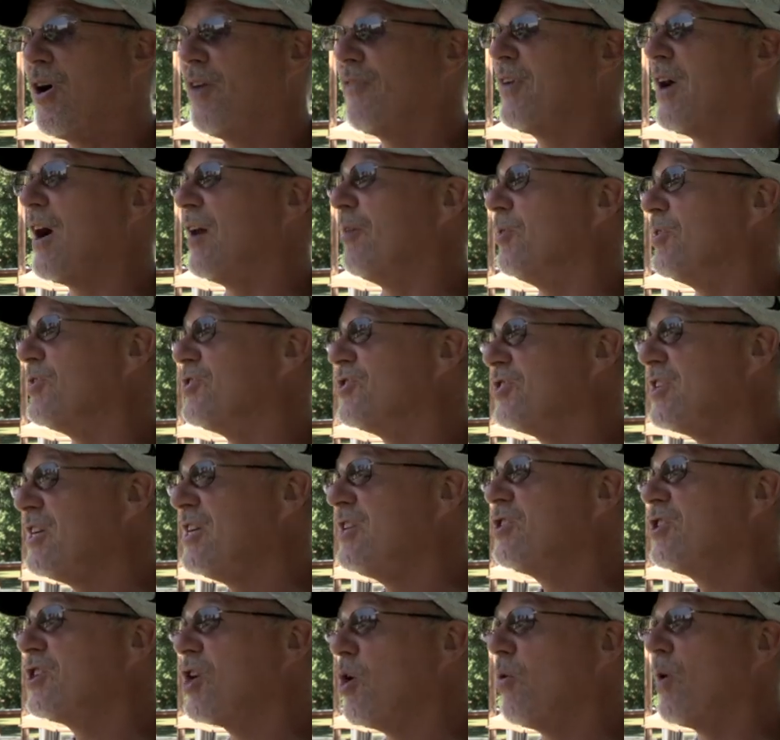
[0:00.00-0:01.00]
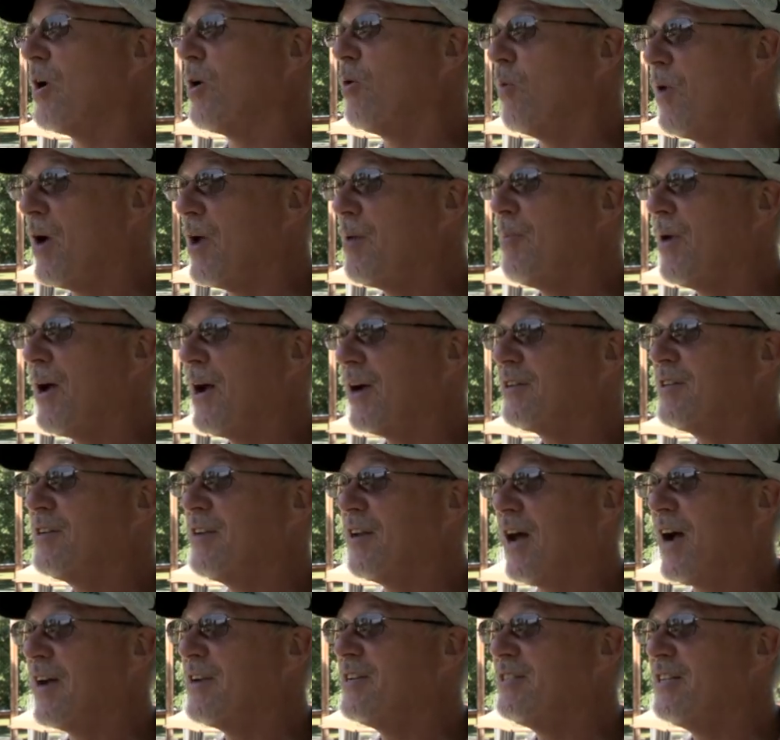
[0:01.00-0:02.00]
I've got receipts going way back
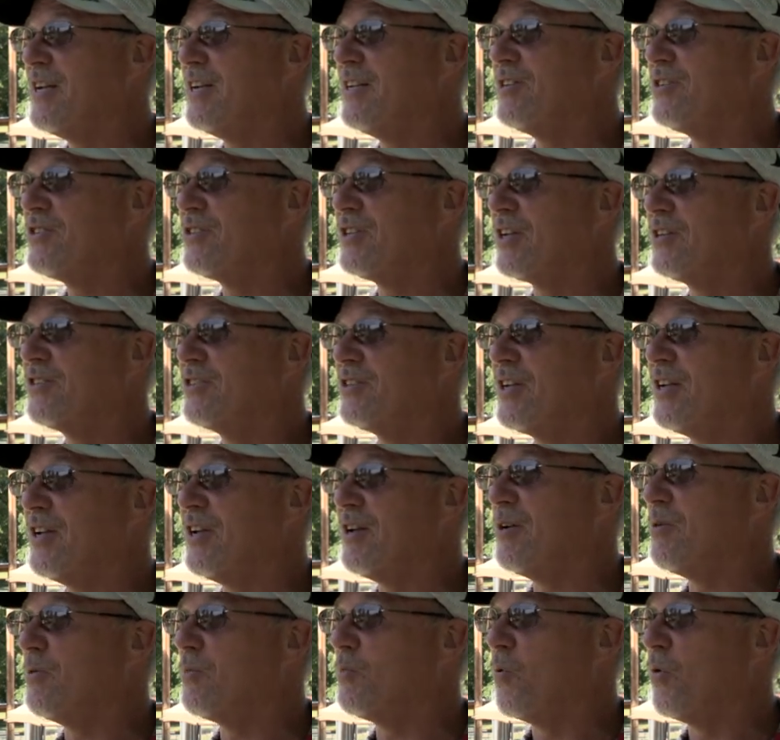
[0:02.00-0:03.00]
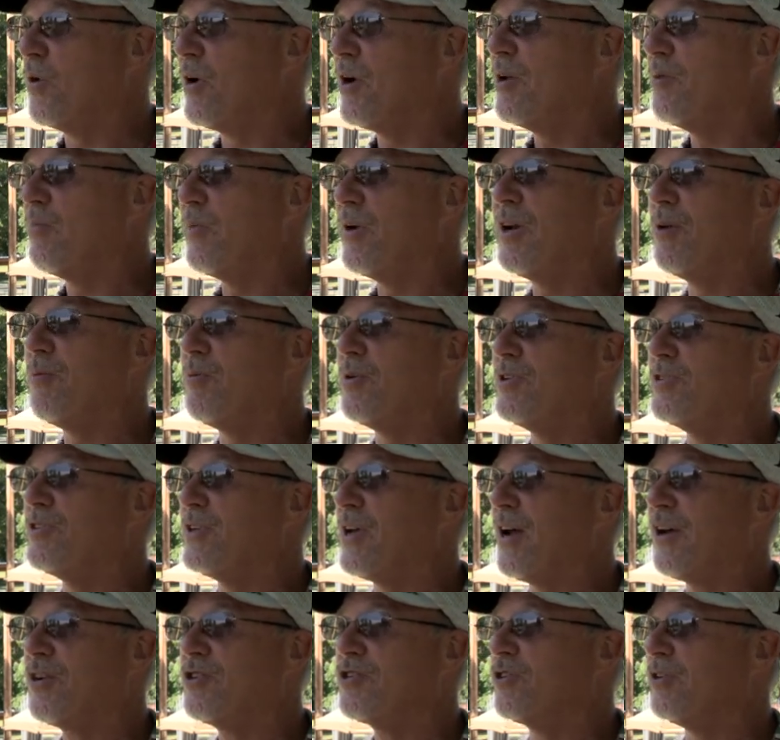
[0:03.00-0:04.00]
to 1961 when it was
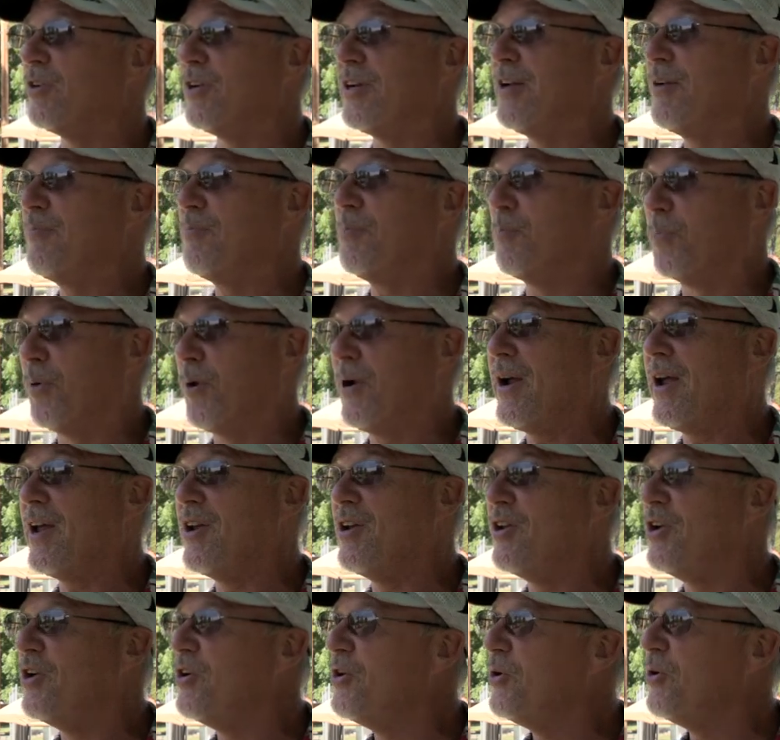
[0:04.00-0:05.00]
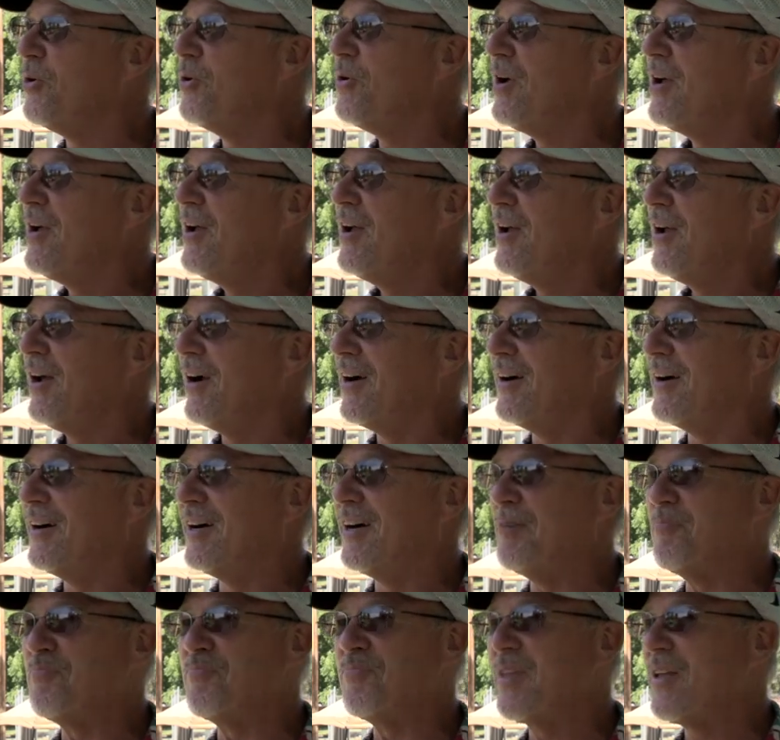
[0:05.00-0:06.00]
actually brand new.
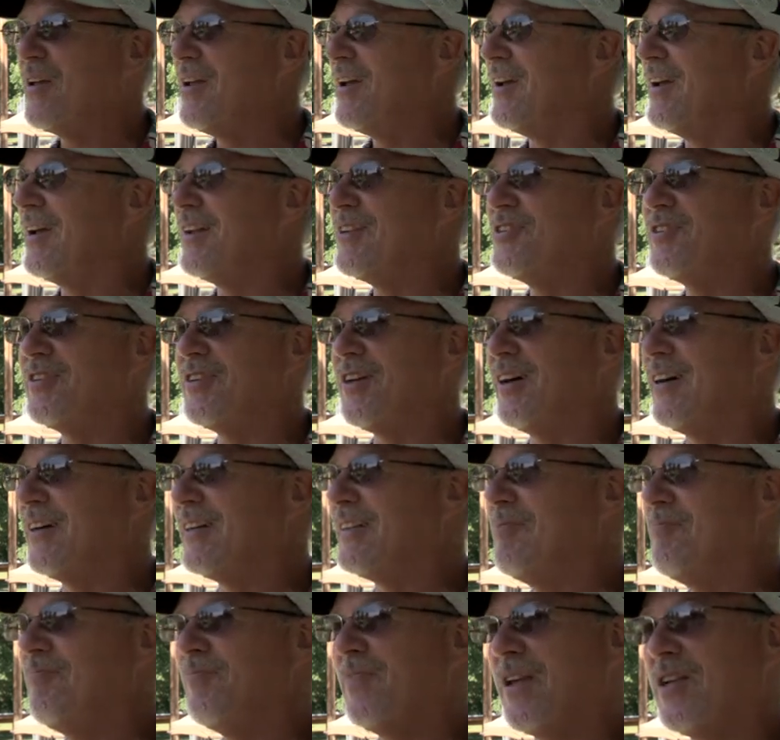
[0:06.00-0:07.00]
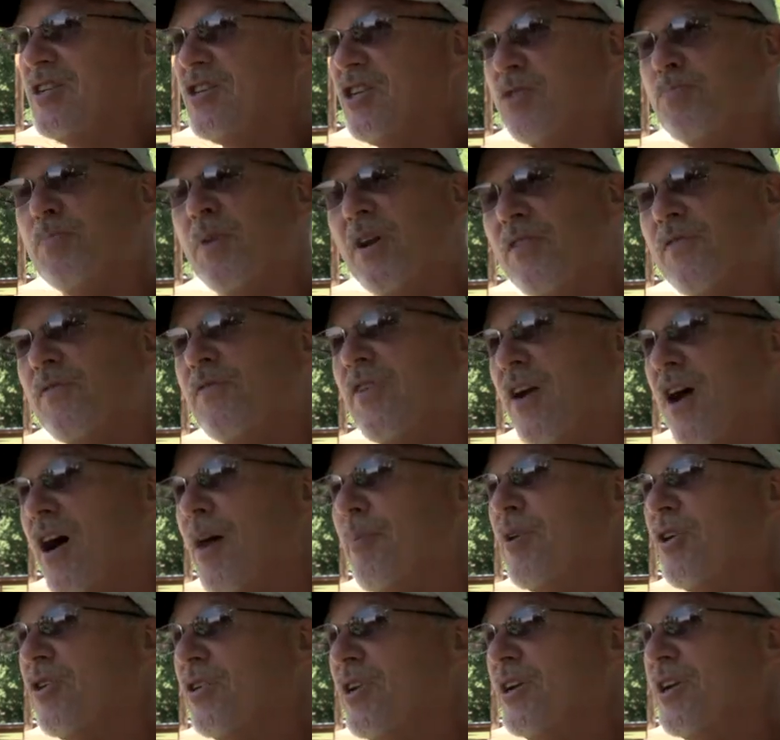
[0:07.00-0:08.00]
It's just been in
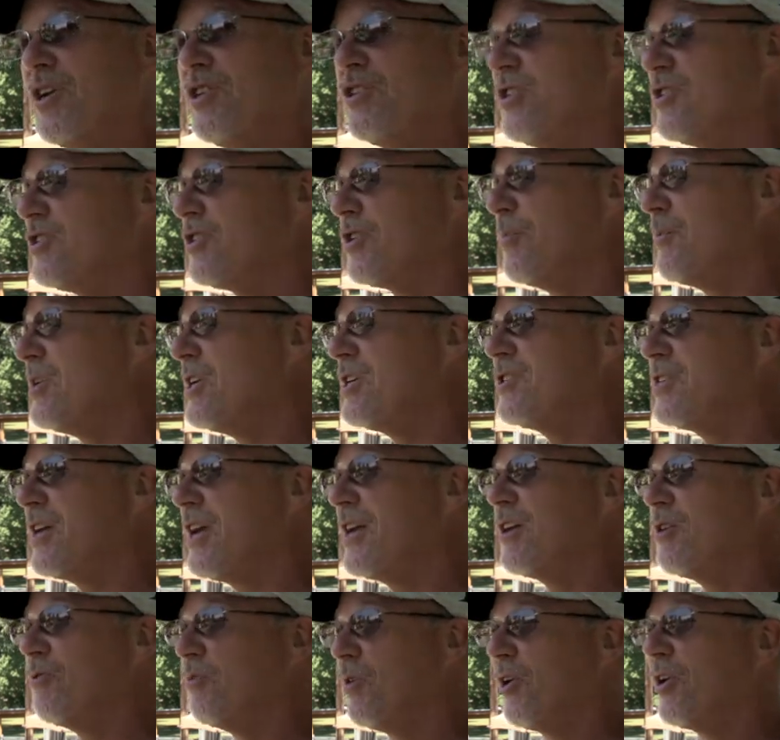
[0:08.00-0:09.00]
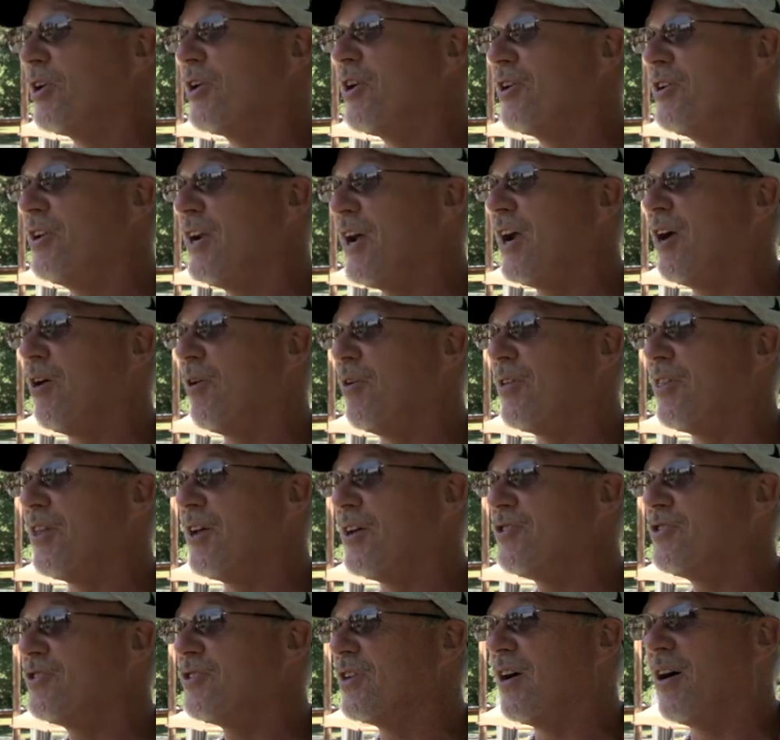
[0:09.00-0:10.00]
phenomenal condition. Somebody's taken really good care of
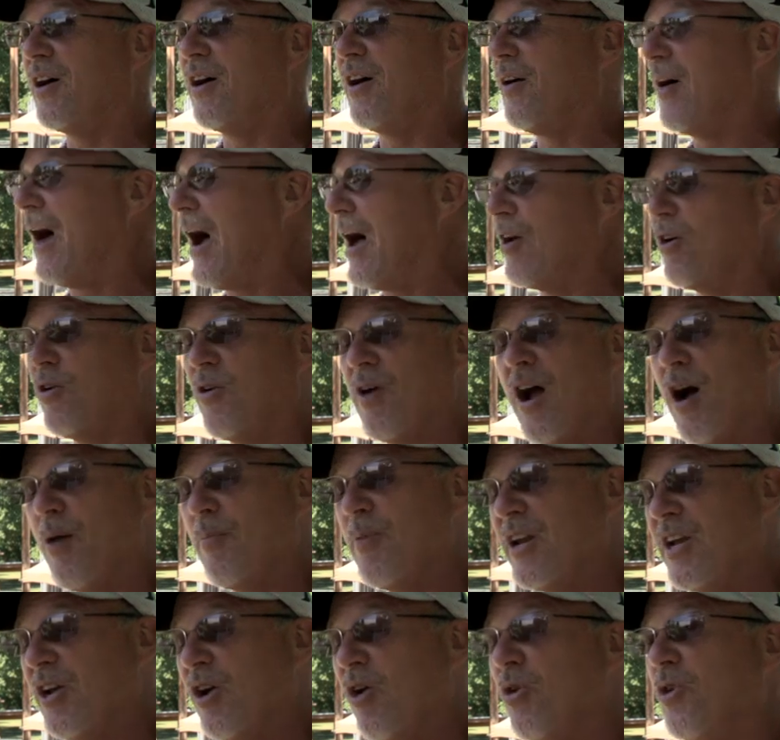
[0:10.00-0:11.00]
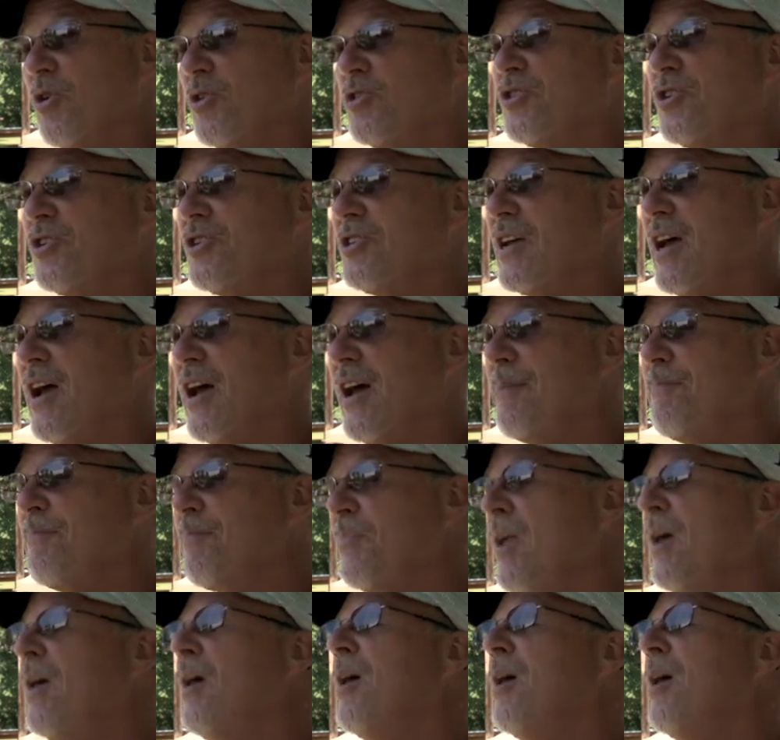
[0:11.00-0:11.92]
this. I don't know how many owners it's had.